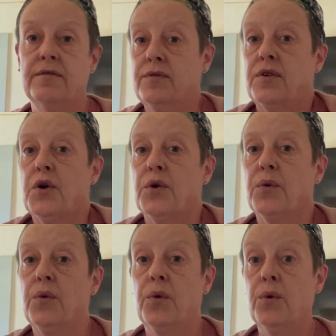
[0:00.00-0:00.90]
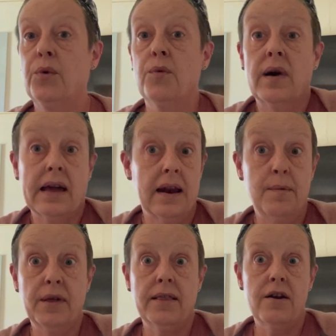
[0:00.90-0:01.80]
So, ooh, what can I
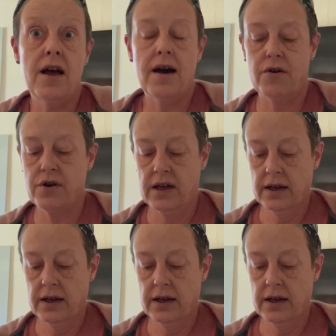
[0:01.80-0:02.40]
put there now?